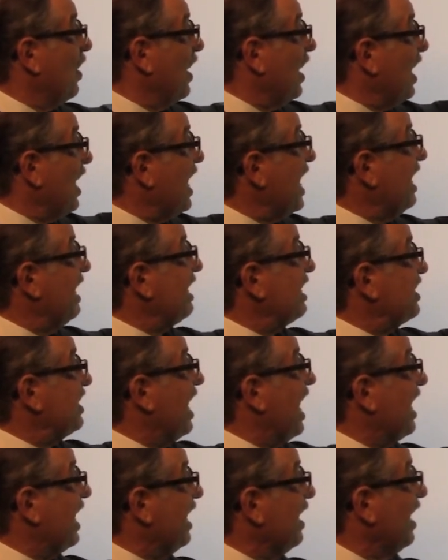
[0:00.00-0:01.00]
he
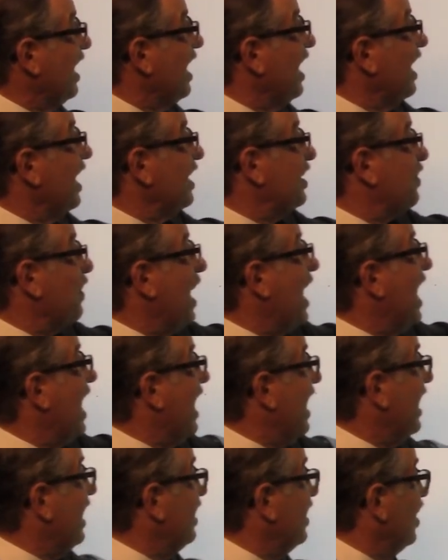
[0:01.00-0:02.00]
decided to
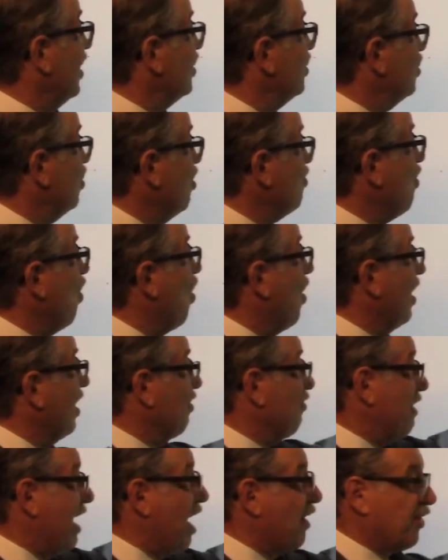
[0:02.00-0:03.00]
add 2 more
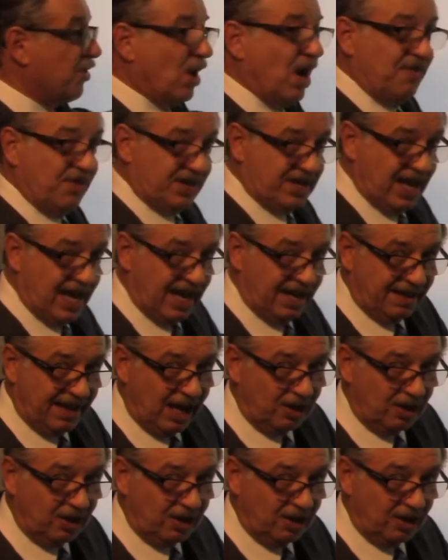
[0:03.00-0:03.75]
to round it off at 10.